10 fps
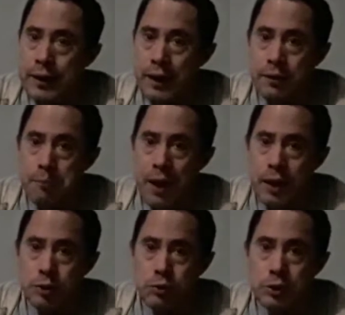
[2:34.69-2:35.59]
at the
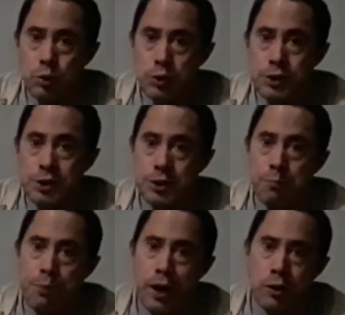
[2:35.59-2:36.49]
man's resources to
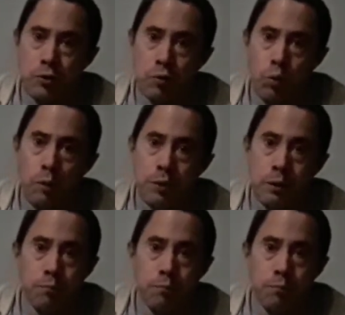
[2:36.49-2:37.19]
better the woman,